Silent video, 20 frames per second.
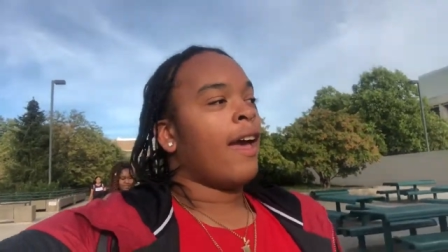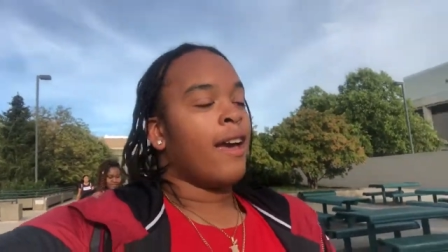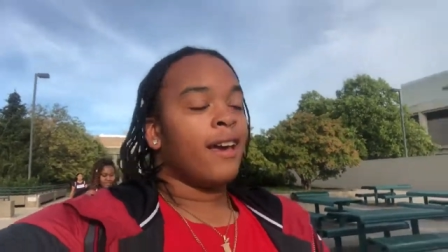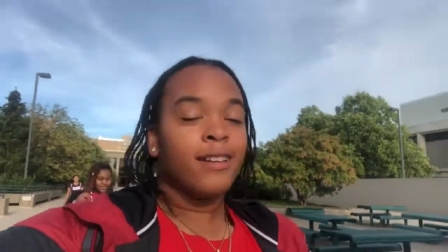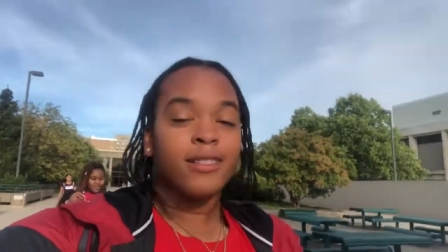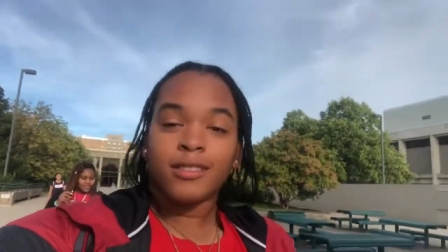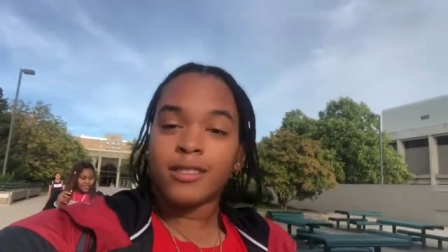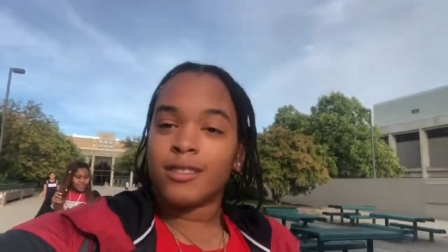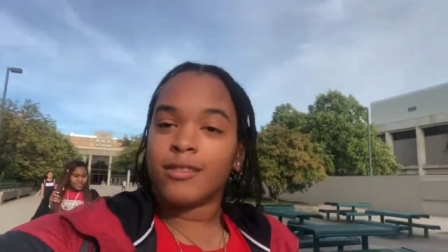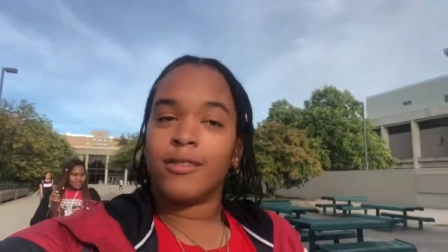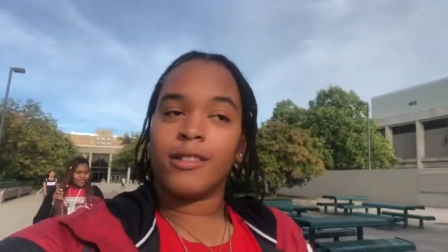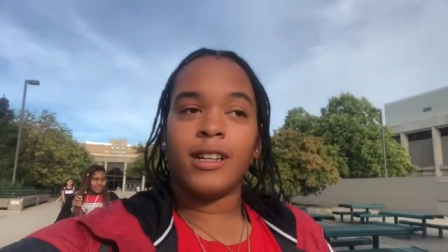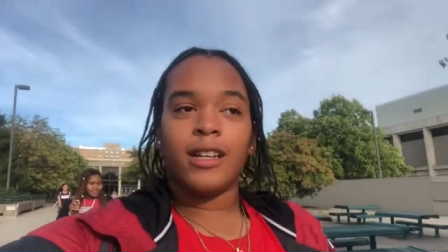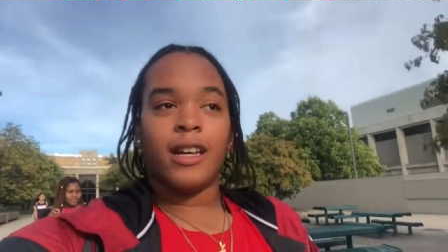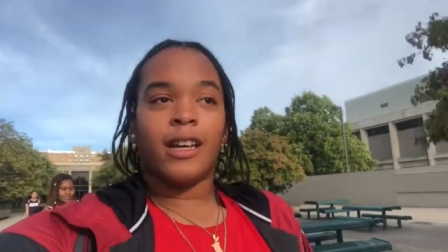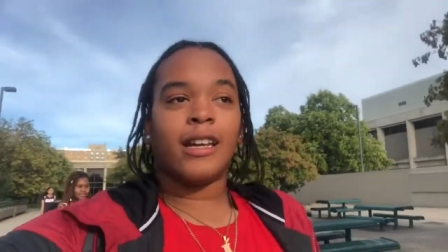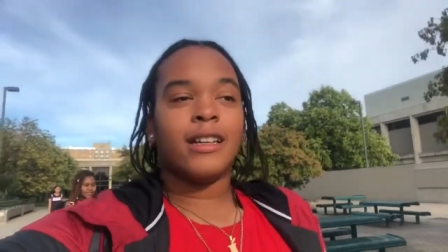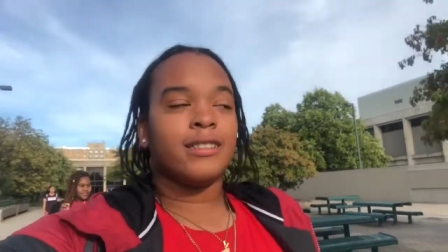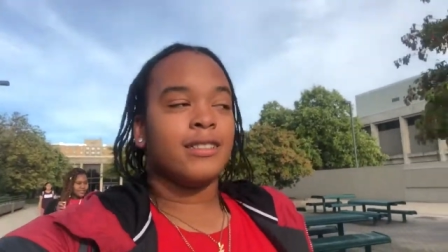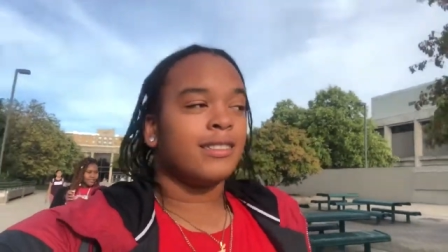
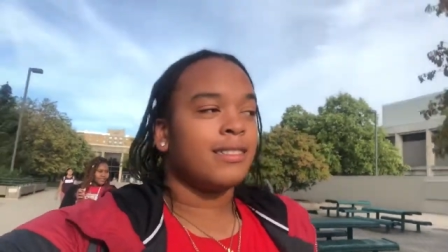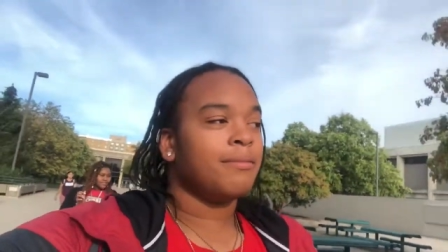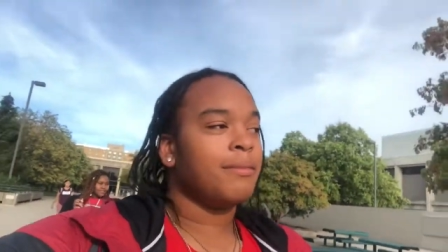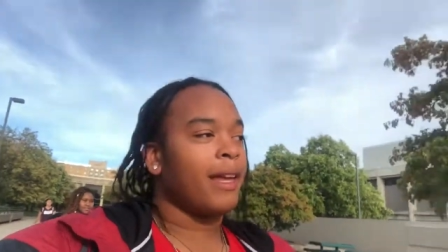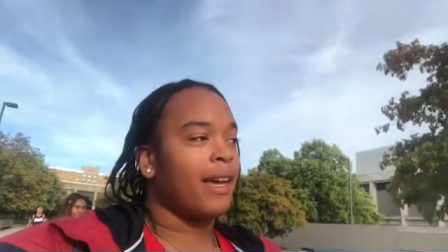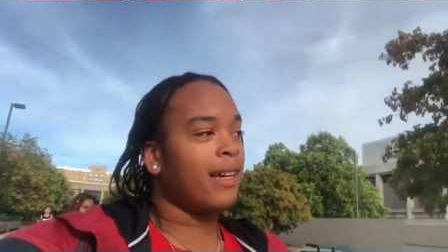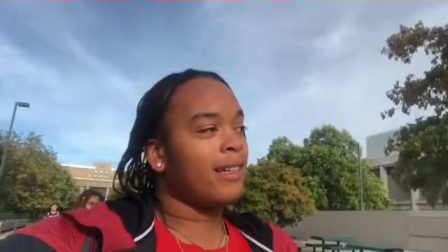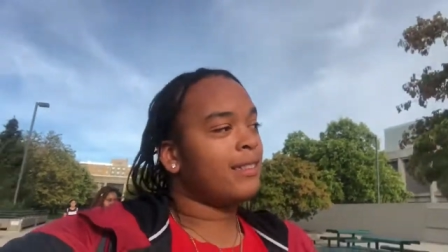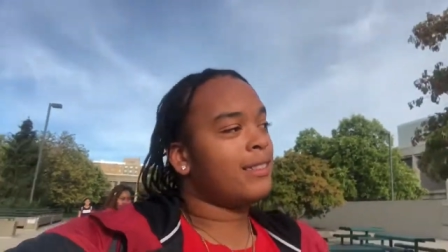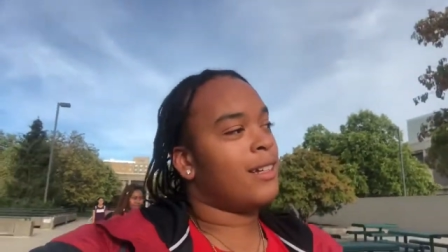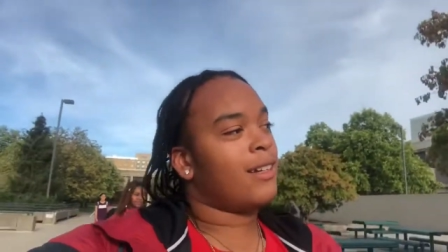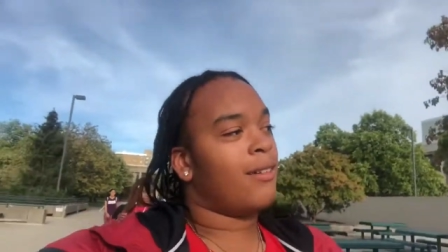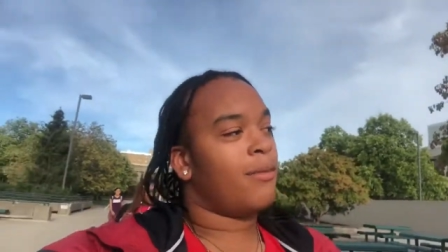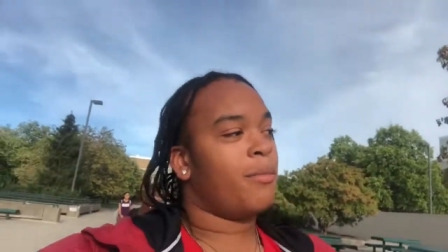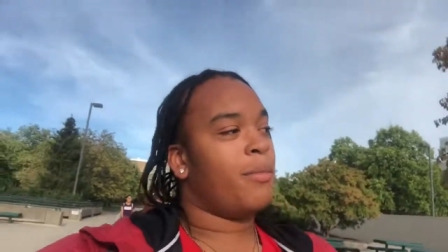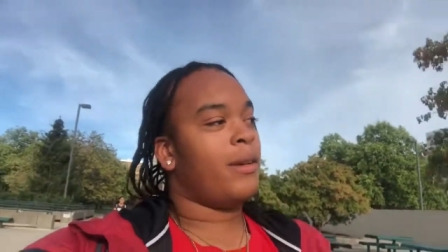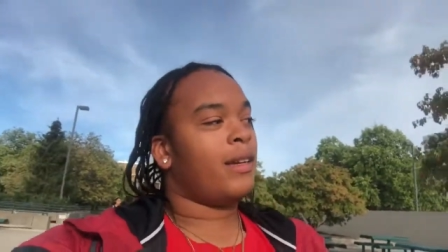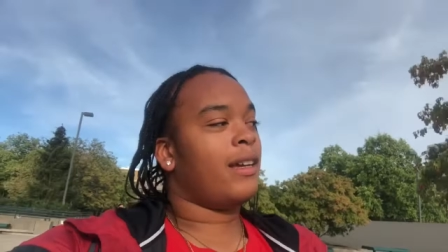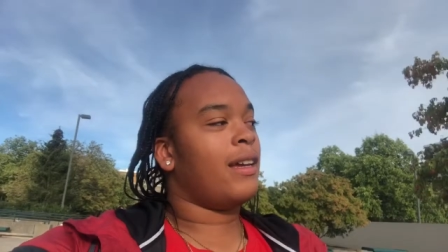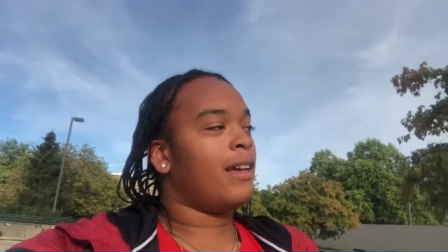History, it seemed like it's
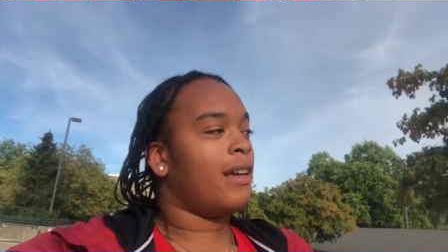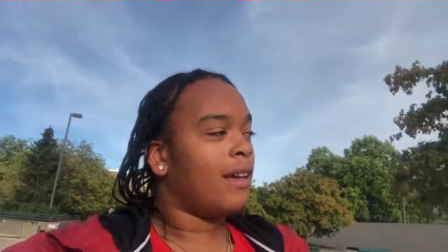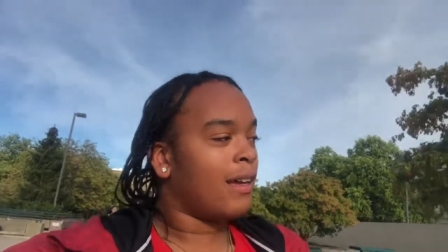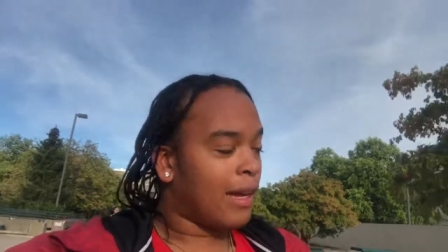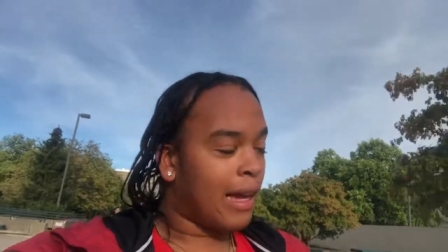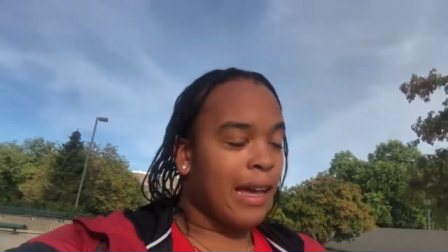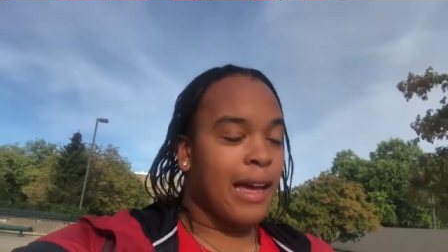gonna be